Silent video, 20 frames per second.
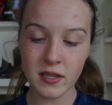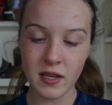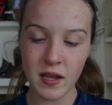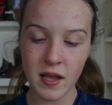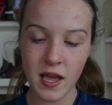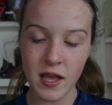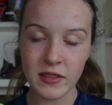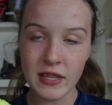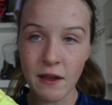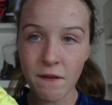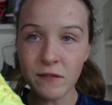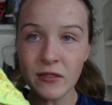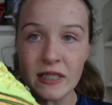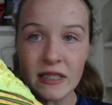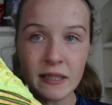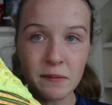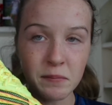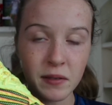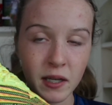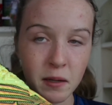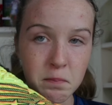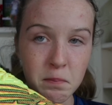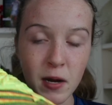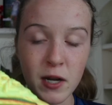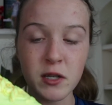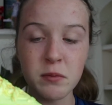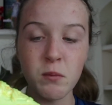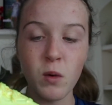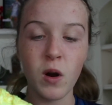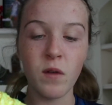definitely seems like much more
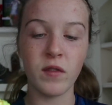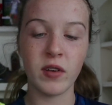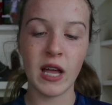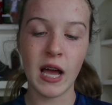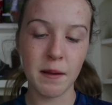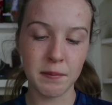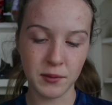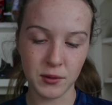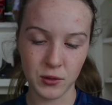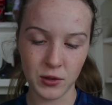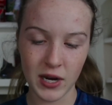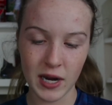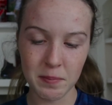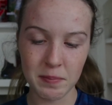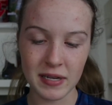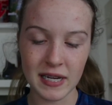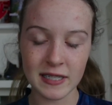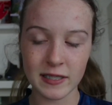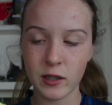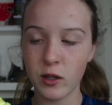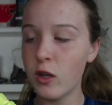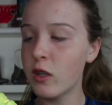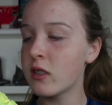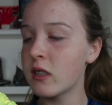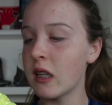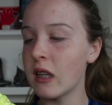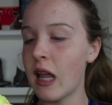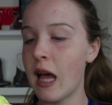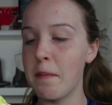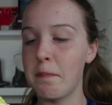of an upgrade because it looks a
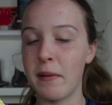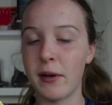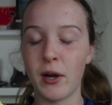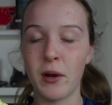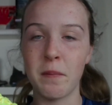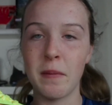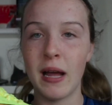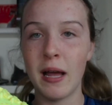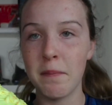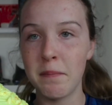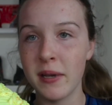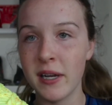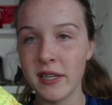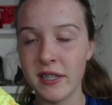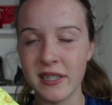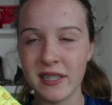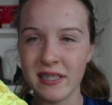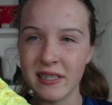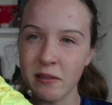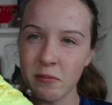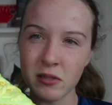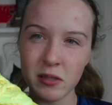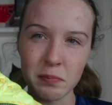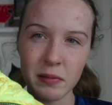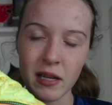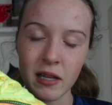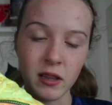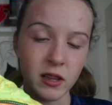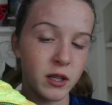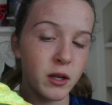lot better in my opinion. It seems to be a
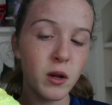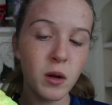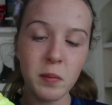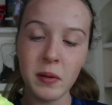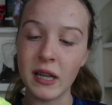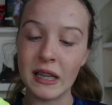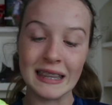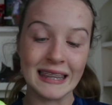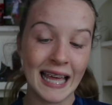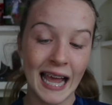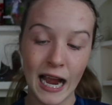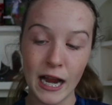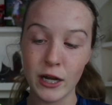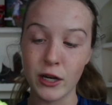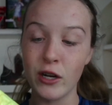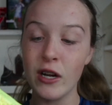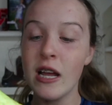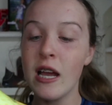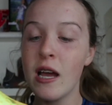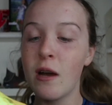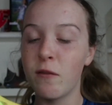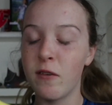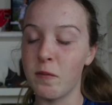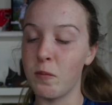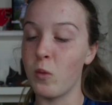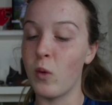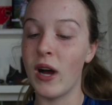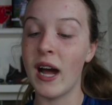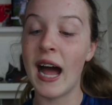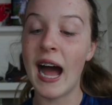little bit lighter from what
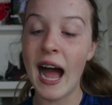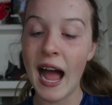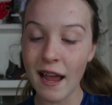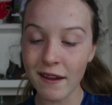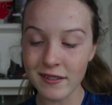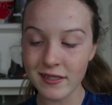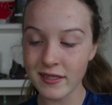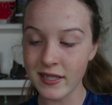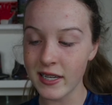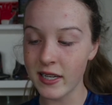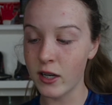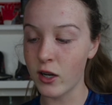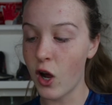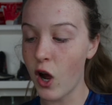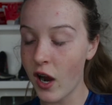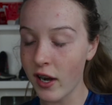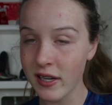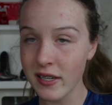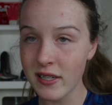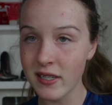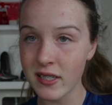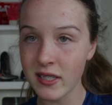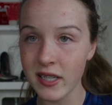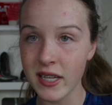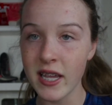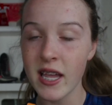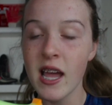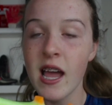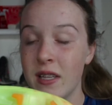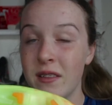I've seen, and honestly,
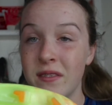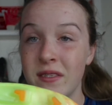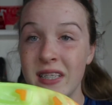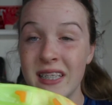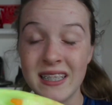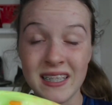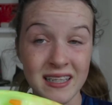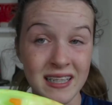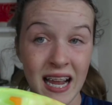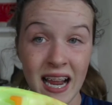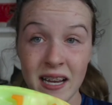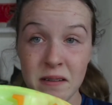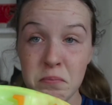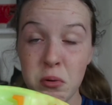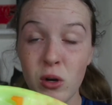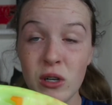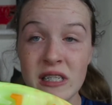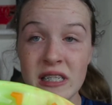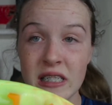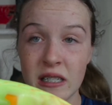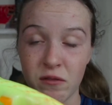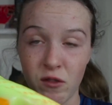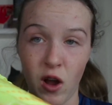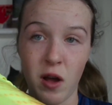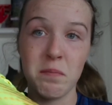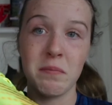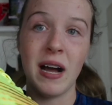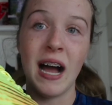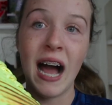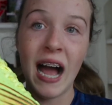the design points that have gone
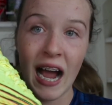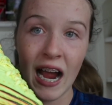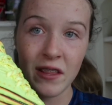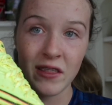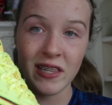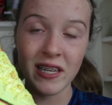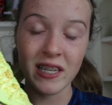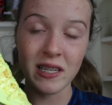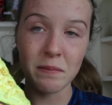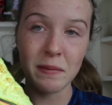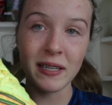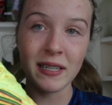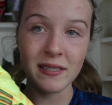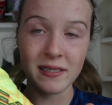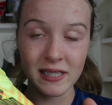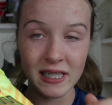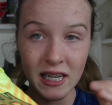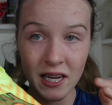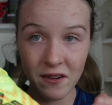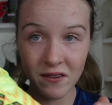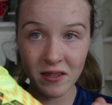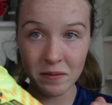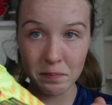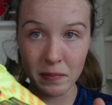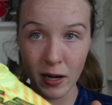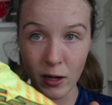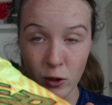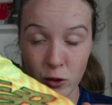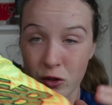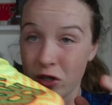behind this to make this even better,
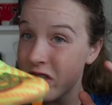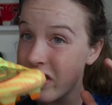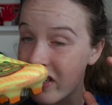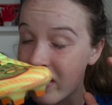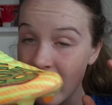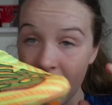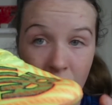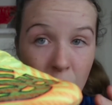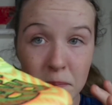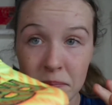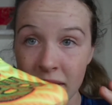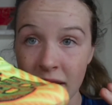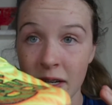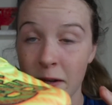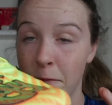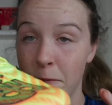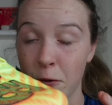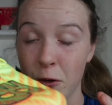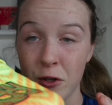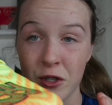just an updated version,